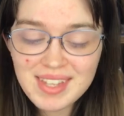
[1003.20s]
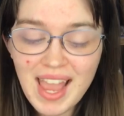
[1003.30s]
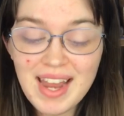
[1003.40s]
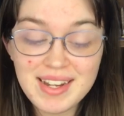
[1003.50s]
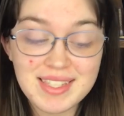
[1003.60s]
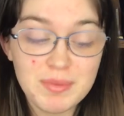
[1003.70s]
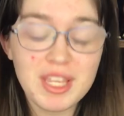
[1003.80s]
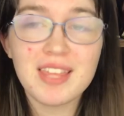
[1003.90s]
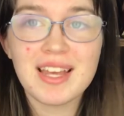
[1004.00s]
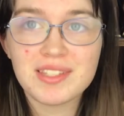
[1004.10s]
and it seems
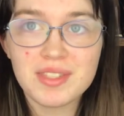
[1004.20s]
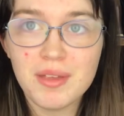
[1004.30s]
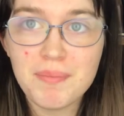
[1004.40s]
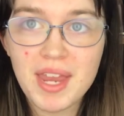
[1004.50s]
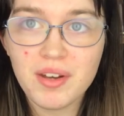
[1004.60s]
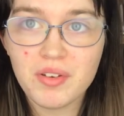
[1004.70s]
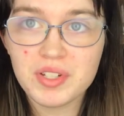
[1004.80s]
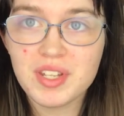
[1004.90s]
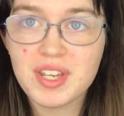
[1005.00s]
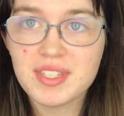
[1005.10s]
like that's the main
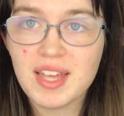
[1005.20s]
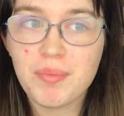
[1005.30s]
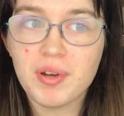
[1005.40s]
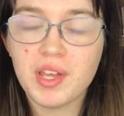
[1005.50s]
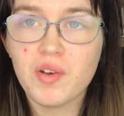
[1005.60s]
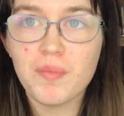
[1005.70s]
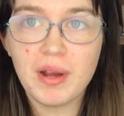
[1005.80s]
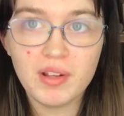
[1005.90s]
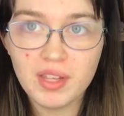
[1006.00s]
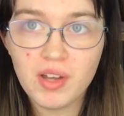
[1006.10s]
critique is that Pretty Cure
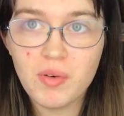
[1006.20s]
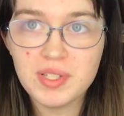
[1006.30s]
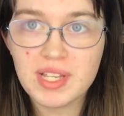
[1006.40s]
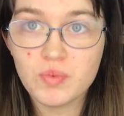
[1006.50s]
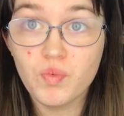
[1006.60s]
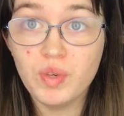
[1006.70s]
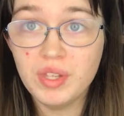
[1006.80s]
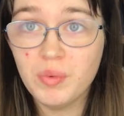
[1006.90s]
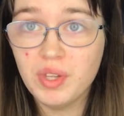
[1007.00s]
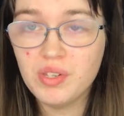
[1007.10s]
apparently always has really,
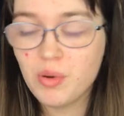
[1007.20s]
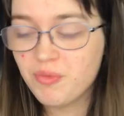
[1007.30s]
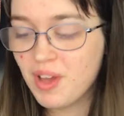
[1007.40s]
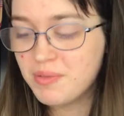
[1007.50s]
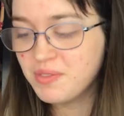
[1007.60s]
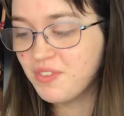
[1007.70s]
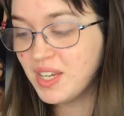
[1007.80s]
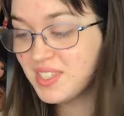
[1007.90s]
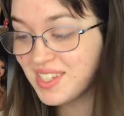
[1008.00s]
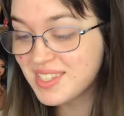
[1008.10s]
really dope fight,
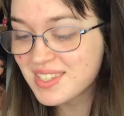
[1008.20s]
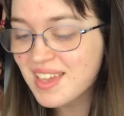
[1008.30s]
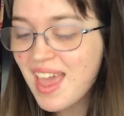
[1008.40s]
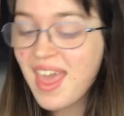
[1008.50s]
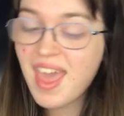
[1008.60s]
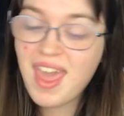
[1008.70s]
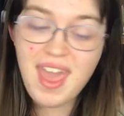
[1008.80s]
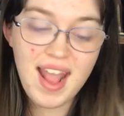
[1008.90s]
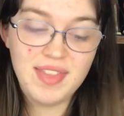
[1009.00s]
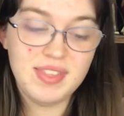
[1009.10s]
fight scenes.
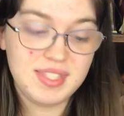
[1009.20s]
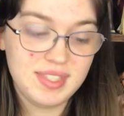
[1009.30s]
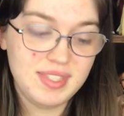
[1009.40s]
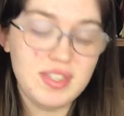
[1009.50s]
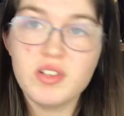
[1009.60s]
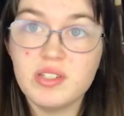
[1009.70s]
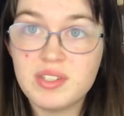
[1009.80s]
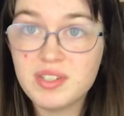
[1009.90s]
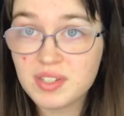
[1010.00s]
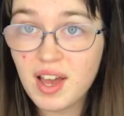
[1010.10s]
In this series
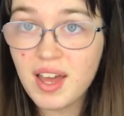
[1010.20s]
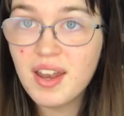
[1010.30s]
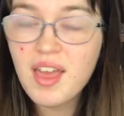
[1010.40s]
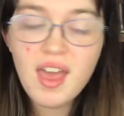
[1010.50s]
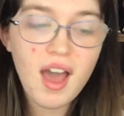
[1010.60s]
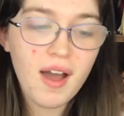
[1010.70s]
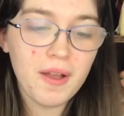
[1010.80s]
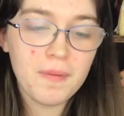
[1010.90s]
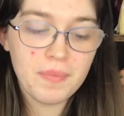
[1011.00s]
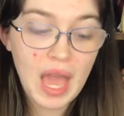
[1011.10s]
does not.
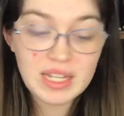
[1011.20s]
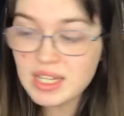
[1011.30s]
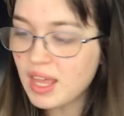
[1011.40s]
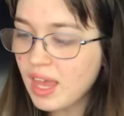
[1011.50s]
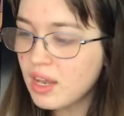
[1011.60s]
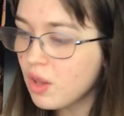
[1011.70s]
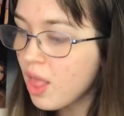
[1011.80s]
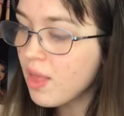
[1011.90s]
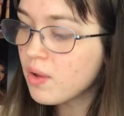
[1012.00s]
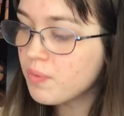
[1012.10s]
Um, I did get
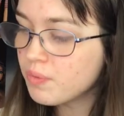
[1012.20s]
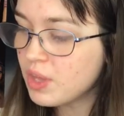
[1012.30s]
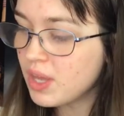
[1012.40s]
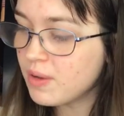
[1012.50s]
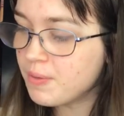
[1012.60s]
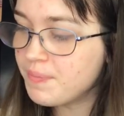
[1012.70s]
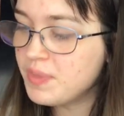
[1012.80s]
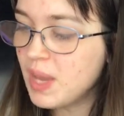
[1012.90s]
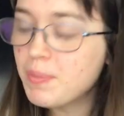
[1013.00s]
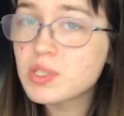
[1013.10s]
the
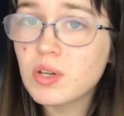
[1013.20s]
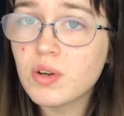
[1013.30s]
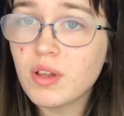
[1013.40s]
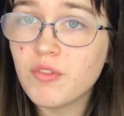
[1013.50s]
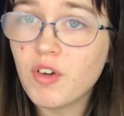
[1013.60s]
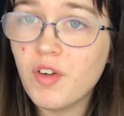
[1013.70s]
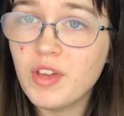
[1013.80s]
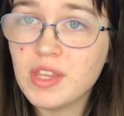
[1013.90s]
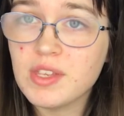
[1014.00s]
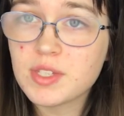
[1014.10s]
the episode
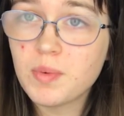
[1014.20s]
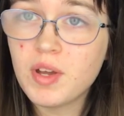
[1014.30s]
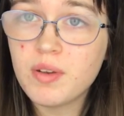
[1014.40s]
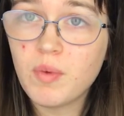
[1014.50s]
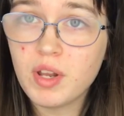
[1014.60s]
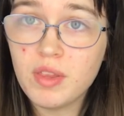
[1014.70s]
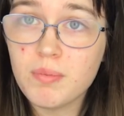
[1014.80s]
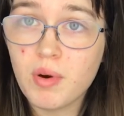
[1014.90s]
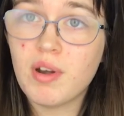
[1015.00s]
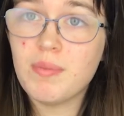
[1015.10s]
involving this one, one of the
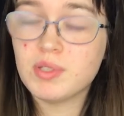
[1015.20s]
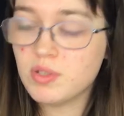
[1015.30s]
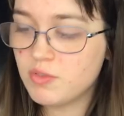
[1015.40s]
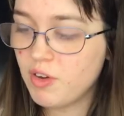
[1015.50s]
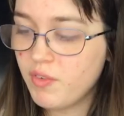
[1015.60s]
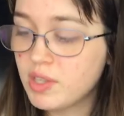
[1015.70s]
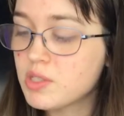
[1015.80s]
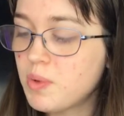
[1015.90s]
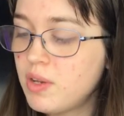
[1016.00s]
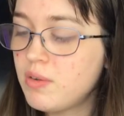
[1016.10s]
important episodes involving
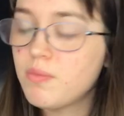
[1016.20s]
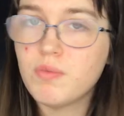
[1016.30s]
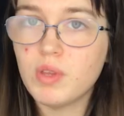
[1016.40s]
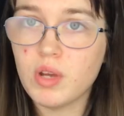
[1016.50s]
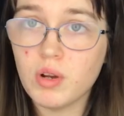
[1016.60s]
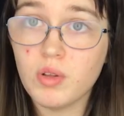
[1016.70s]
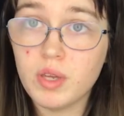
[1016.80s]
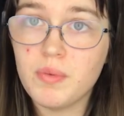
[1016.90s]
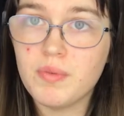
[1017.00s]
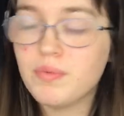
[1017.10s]
this one, the early
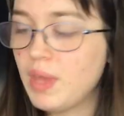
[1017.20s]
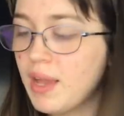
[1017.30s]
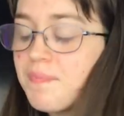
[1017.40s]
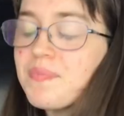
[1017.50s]
one, like